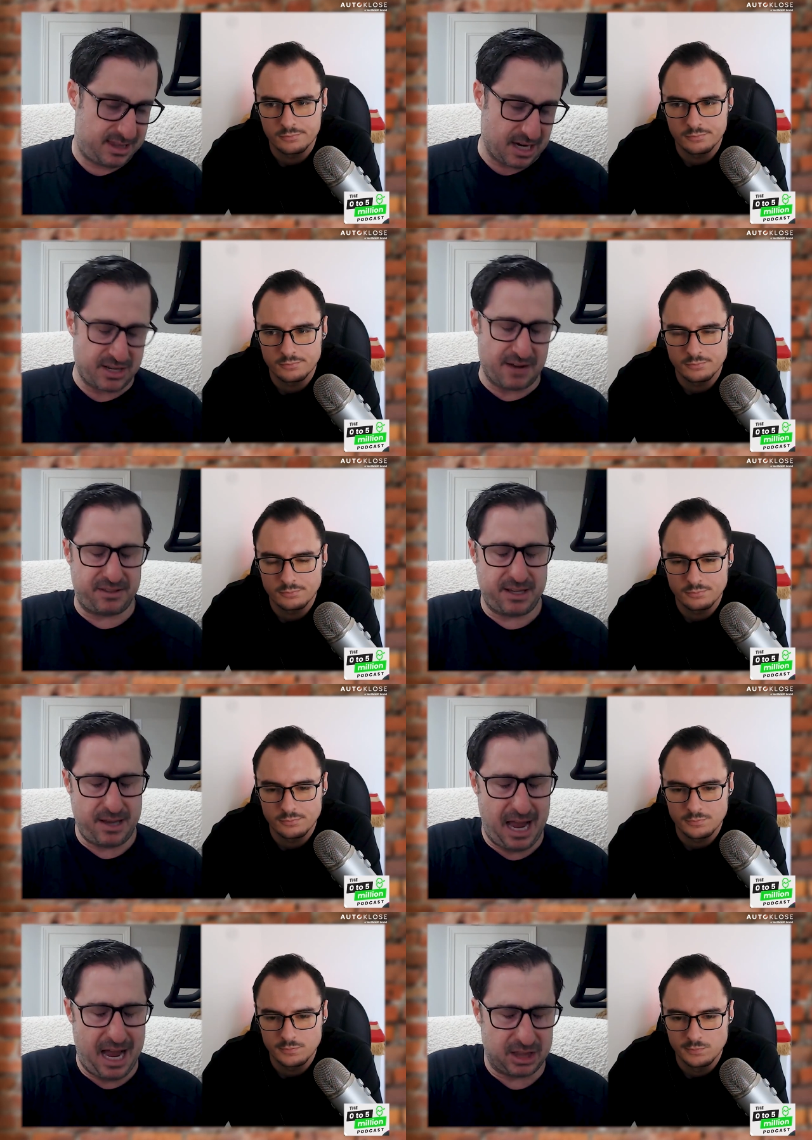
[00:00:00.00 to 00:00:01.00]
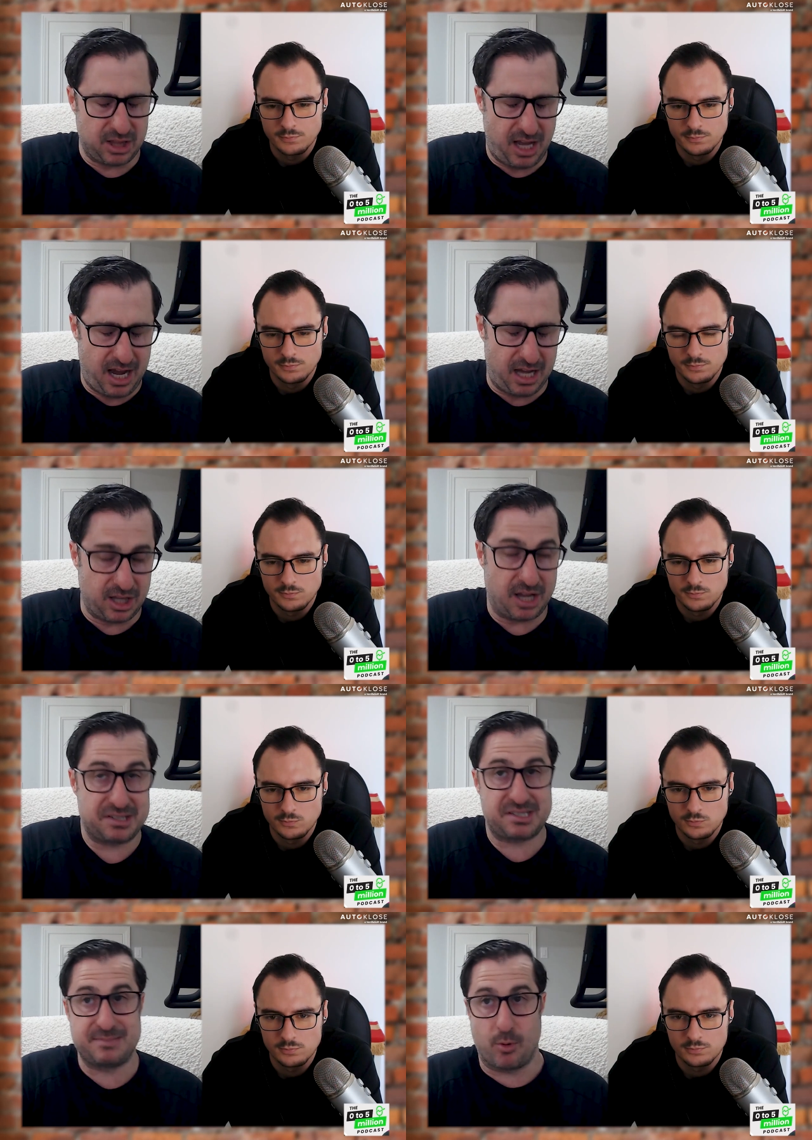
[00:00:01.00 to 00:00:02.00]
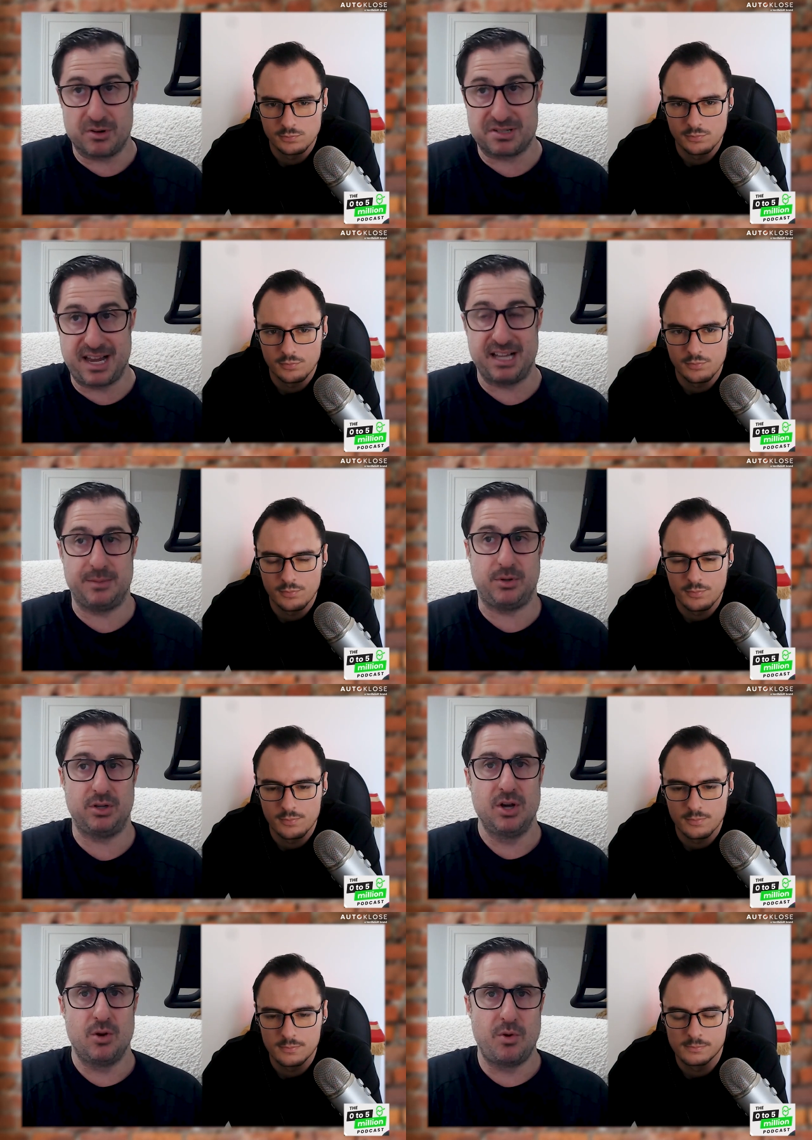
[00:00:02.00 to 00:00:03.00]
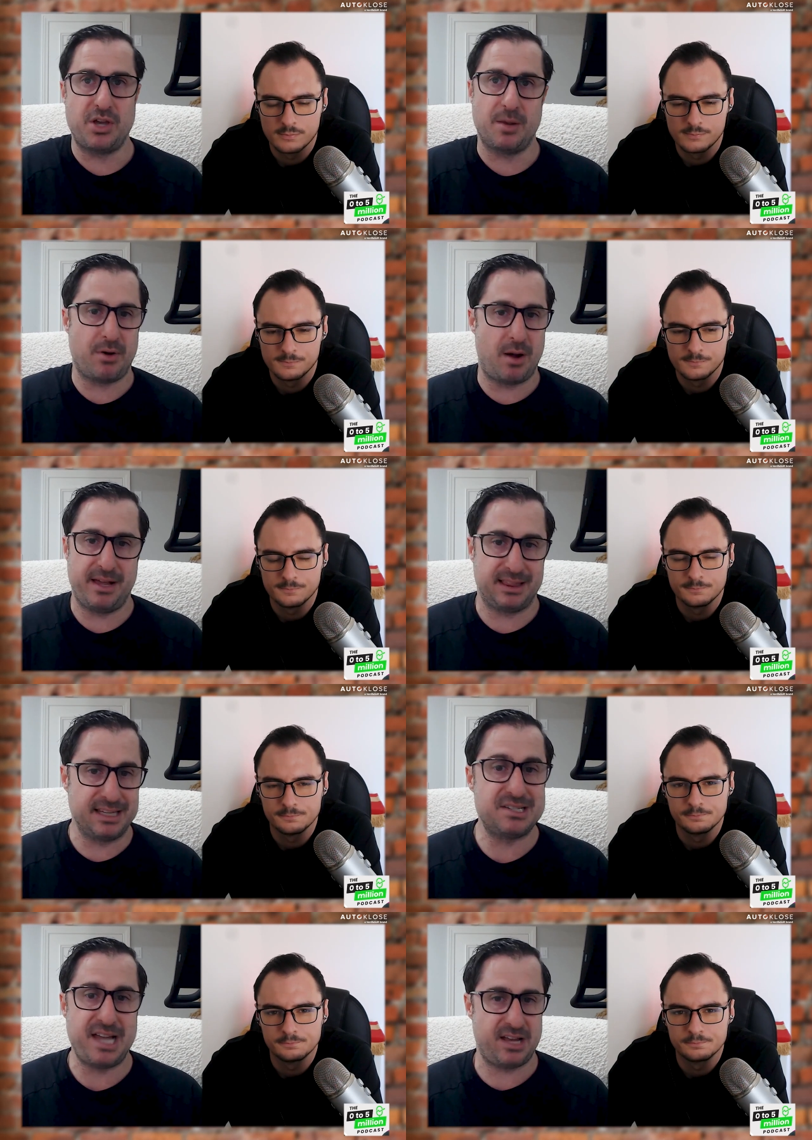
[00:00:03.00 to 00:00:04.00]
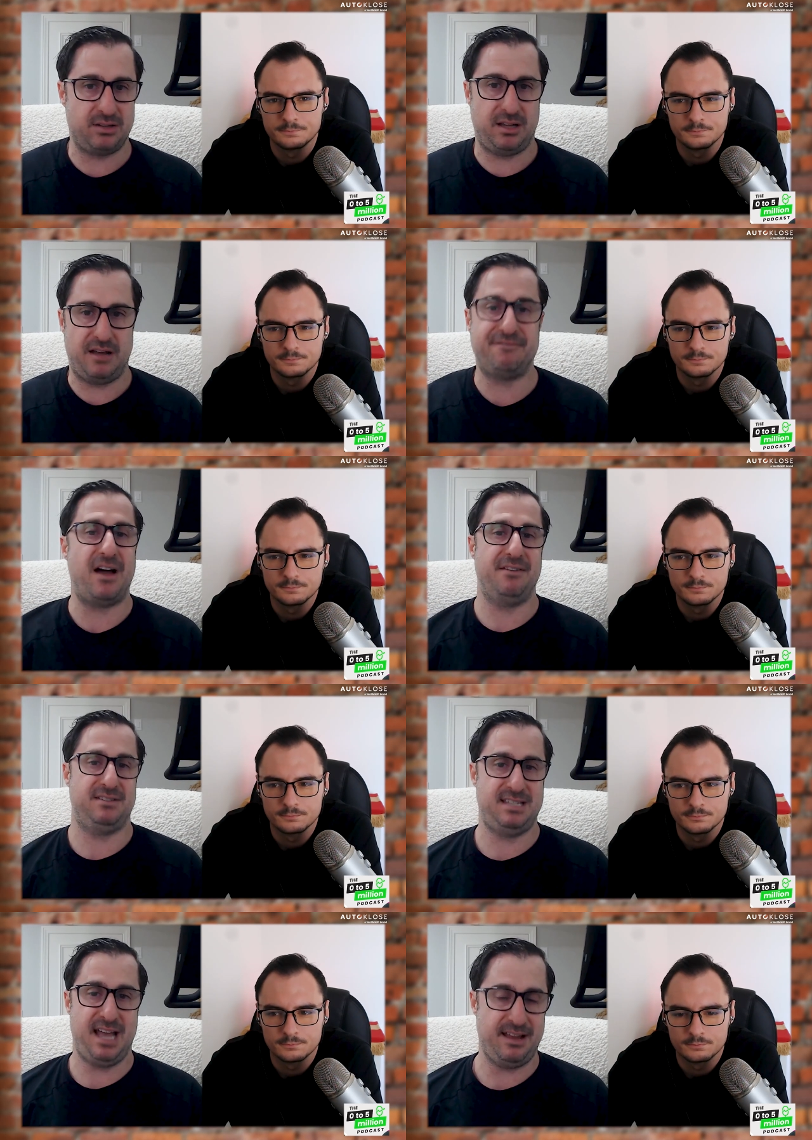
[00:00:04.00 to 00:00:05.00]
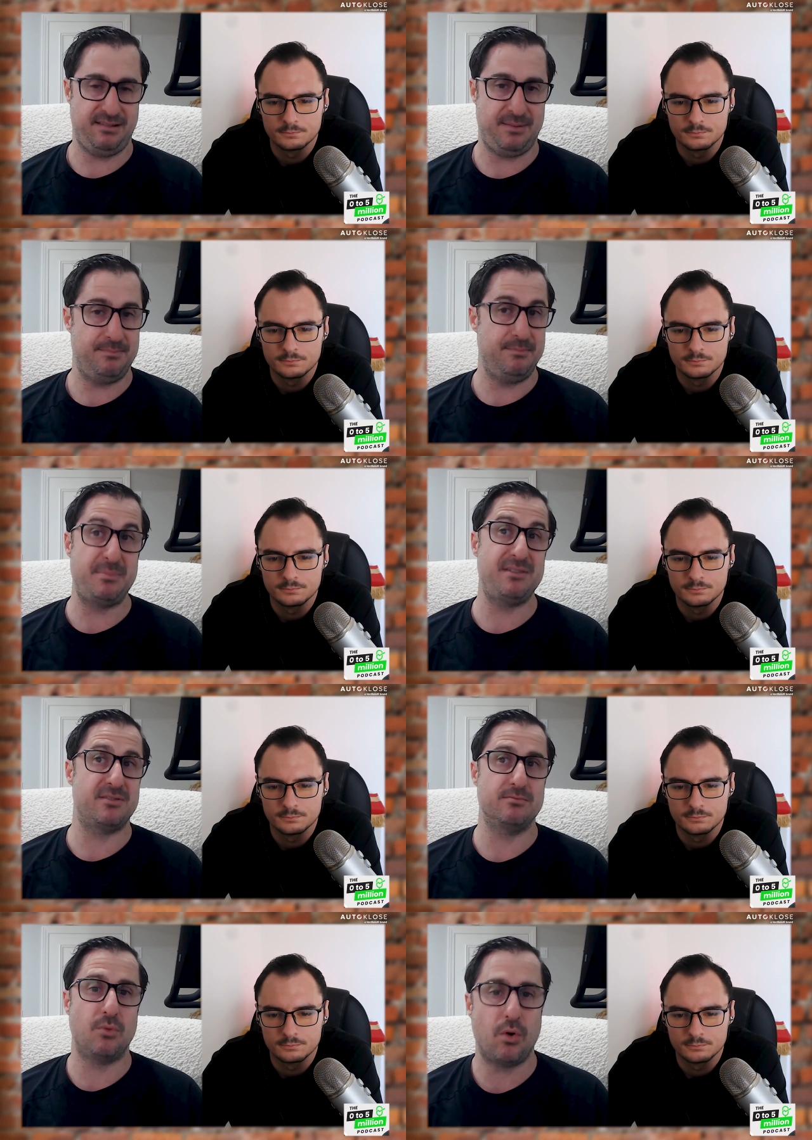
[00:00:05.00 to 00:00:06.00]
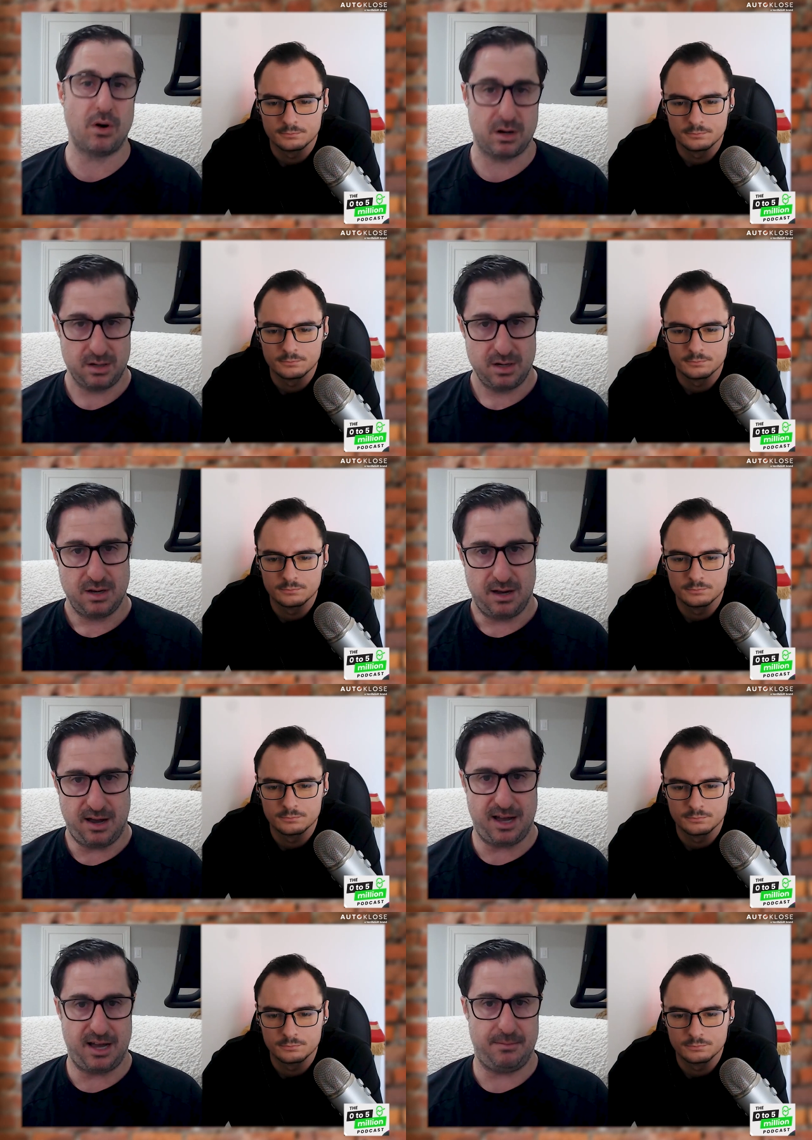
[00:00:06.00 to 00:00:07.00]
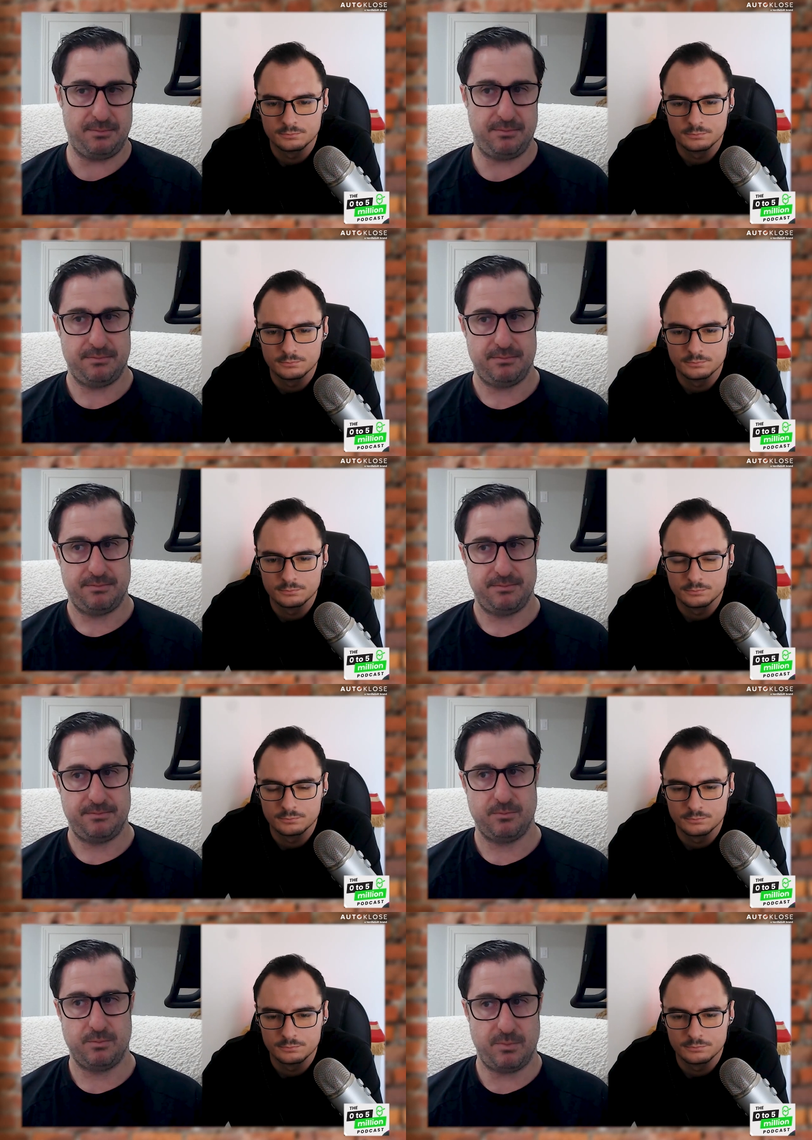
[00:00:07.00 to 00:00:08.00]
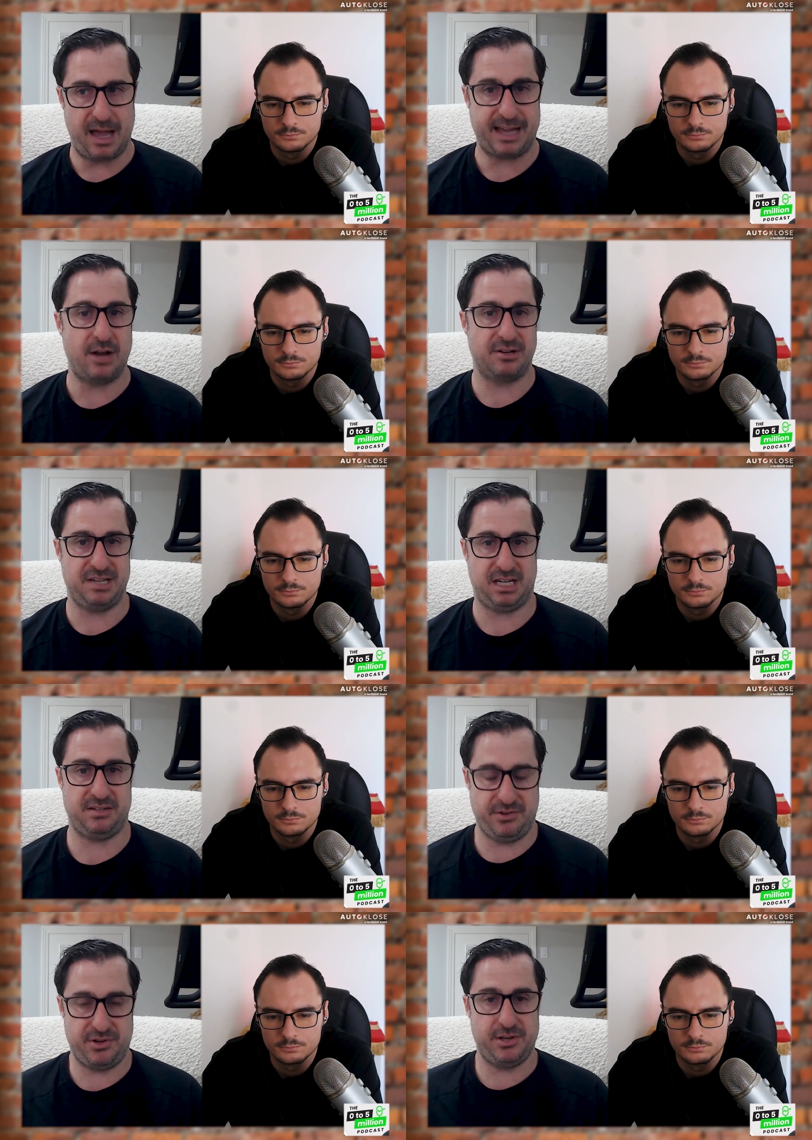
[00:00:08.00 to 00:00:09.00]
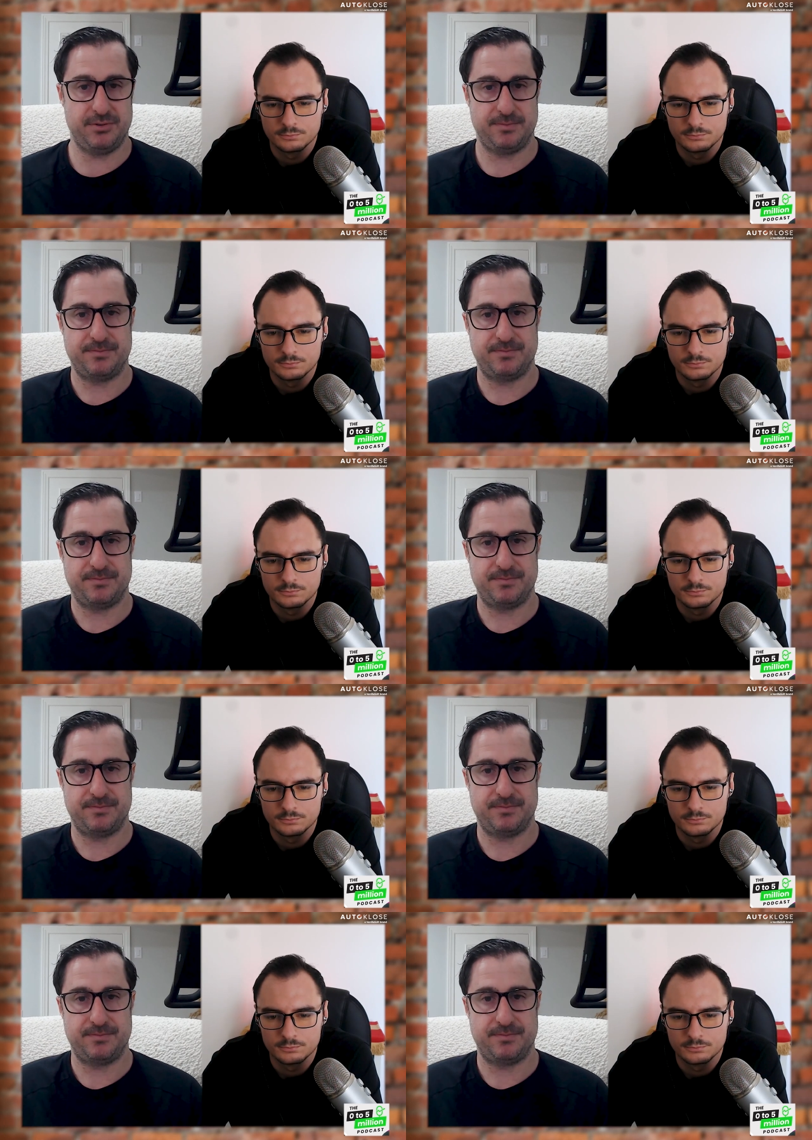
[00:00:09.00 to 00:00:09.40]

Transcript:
Speaker 1: they're definitely a, a lot more scalable where you can probably at least handle a five to ten, maybe even more um, account executives under you.